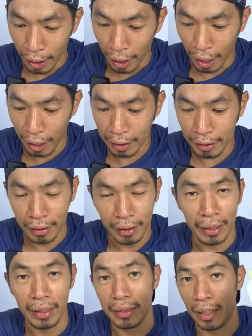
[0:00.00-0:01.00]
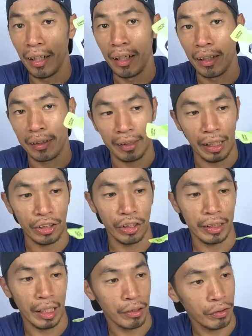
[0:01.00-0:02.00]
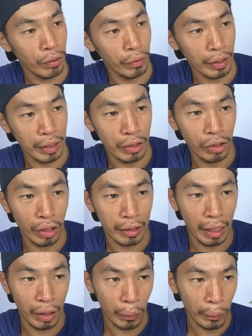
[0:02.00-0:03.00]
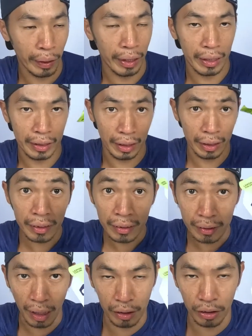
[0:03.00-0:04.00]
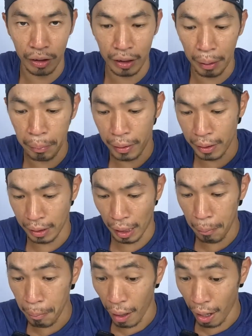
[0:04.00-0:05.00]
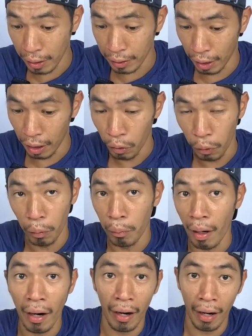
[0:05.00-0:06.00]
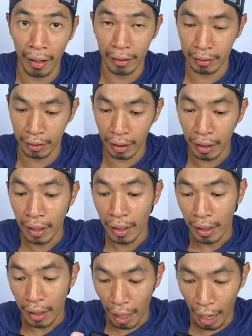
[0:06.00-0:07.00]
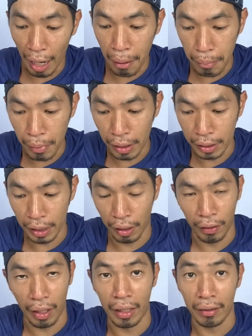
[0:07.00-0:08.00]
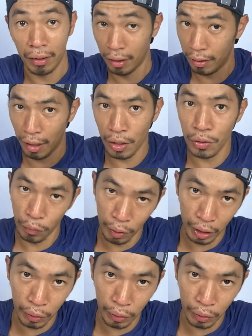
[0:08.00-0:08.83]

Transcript: And it's a texture side. So it's not the liquid, it's a texture side, same as the Huma and the Huma Gel. And it tastes really